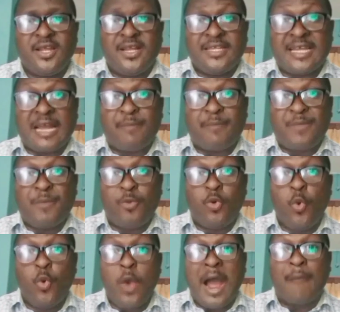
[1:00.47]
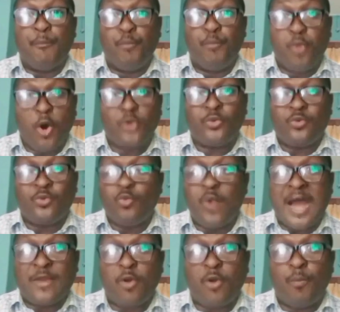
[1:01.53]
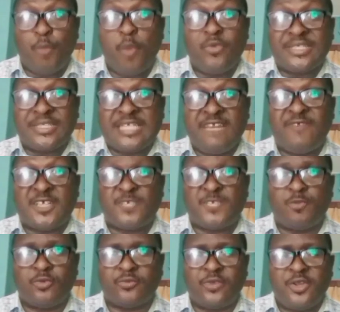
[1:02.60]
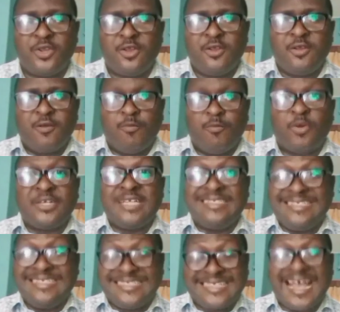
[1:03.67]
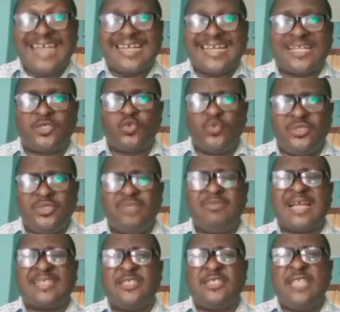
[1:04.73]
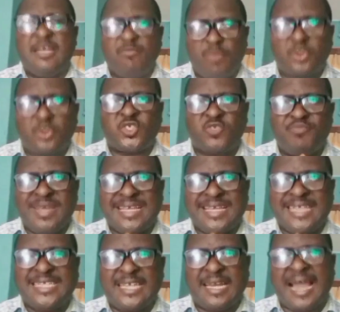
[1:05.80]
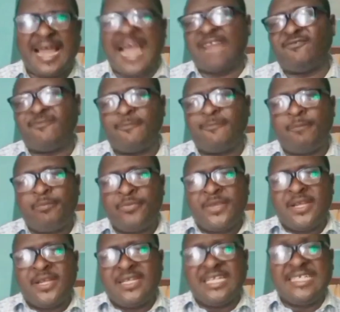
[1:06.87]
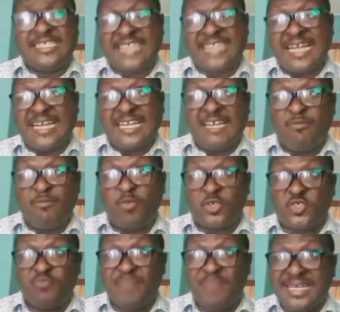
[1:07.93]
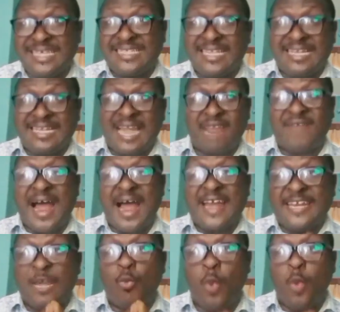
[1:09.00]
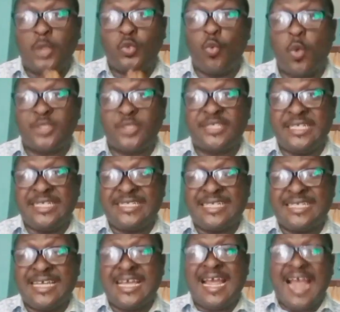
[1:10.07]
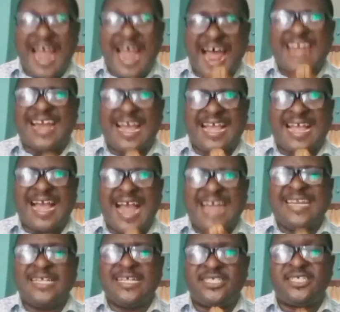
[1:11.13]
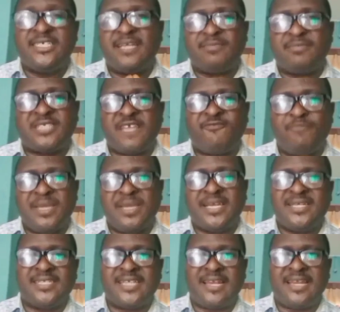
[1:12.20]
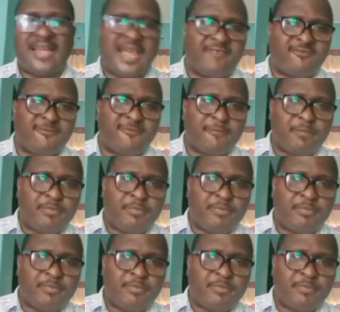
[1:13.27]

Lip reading: There are people who are not born with silver spoon, but they decide that they must make it in life. They decide that they must make it in life, and they work towards it, and they see themselves making it in life.